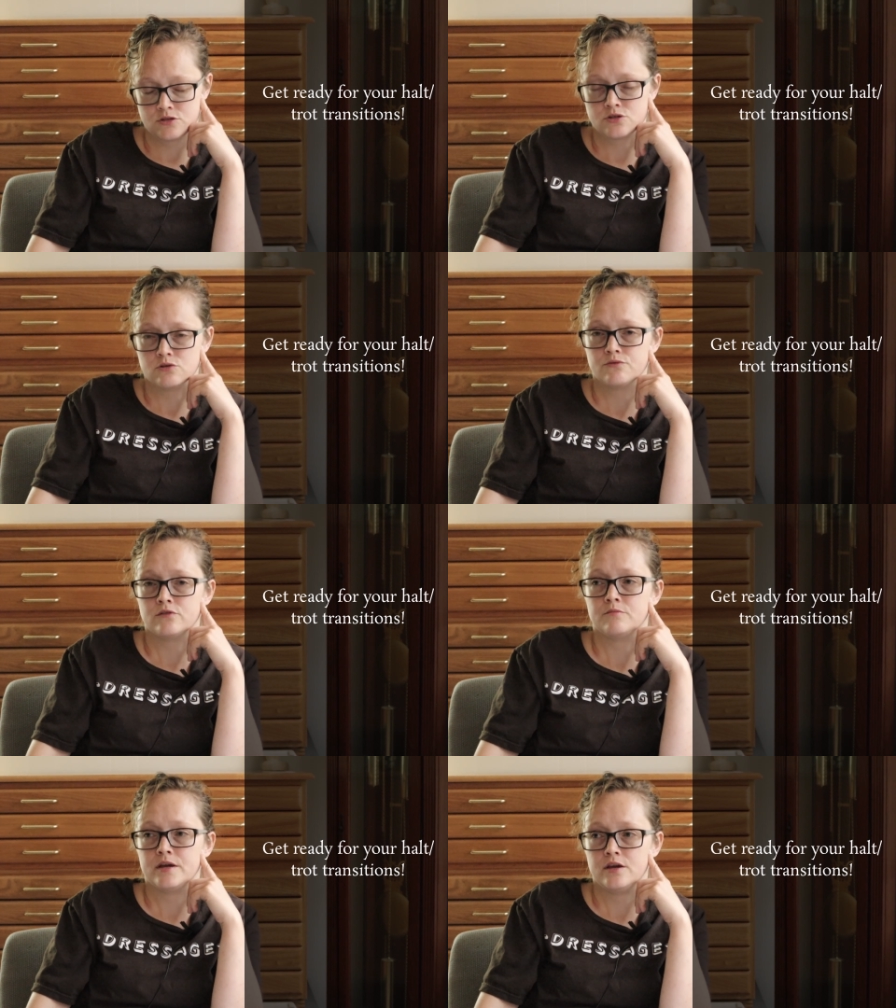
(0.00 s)
So
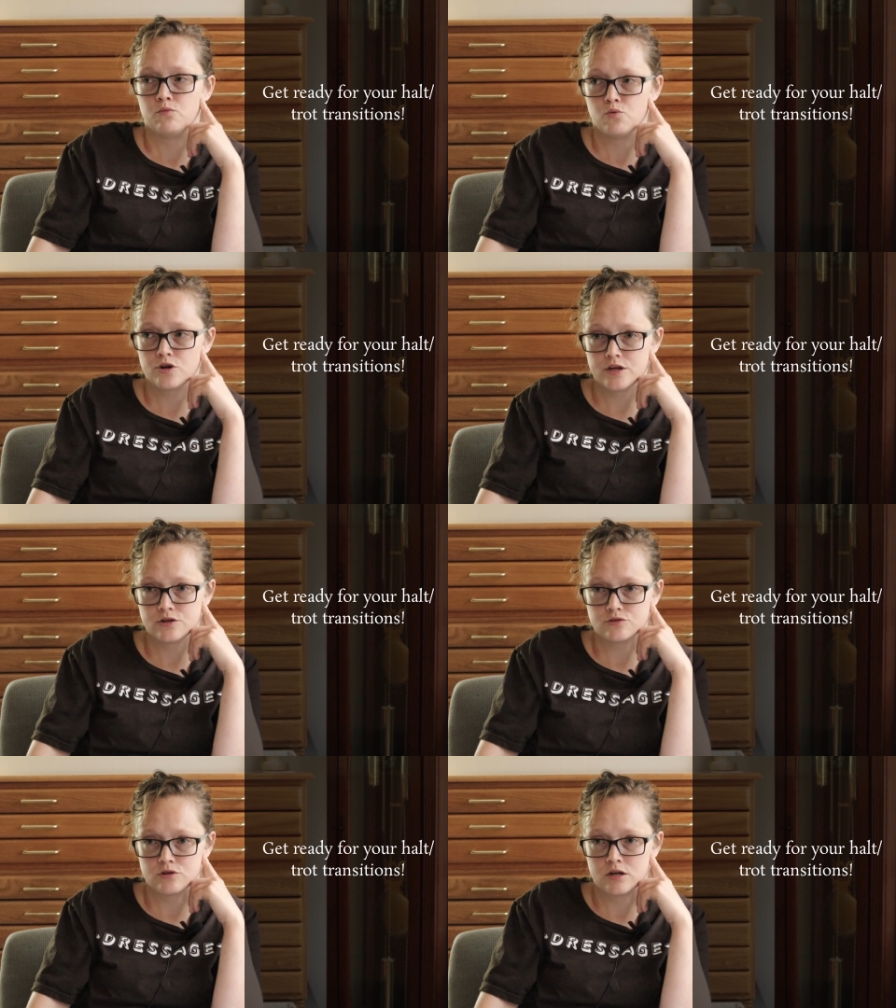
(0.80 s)
from a
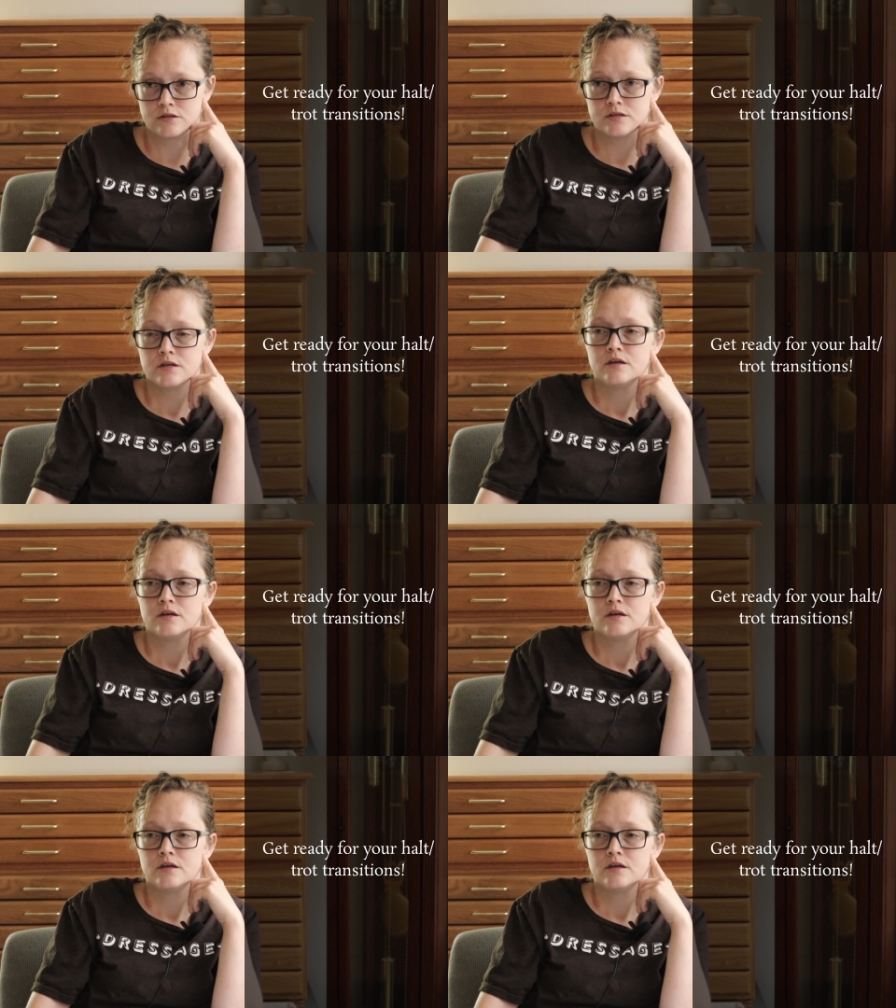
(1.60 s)
working trot